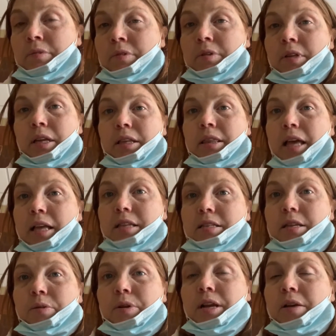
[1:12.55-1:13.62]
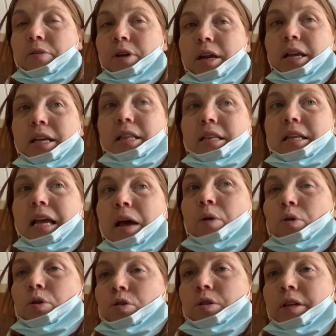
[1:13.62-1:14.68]
Like that's like whenever I get out
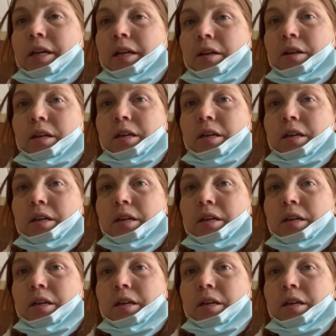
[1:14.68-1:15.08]
early,